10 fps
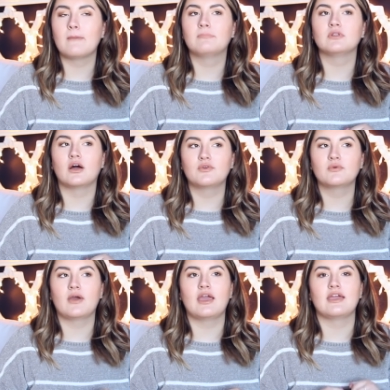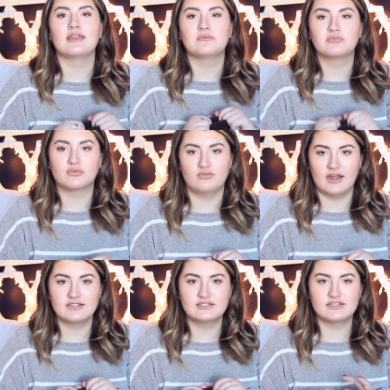blown away and
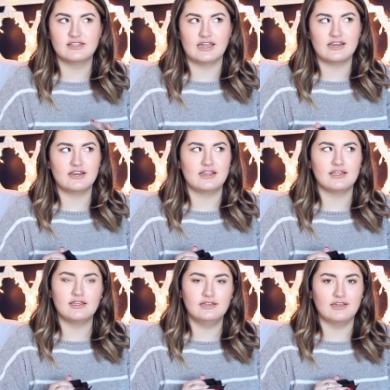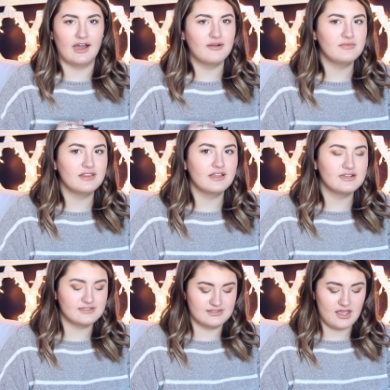impressed that he got me
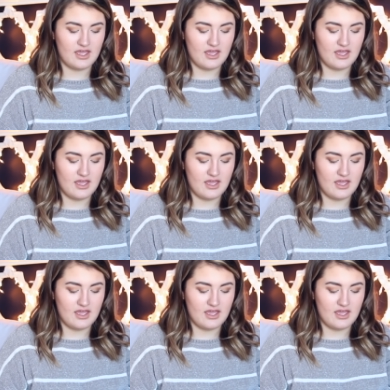this.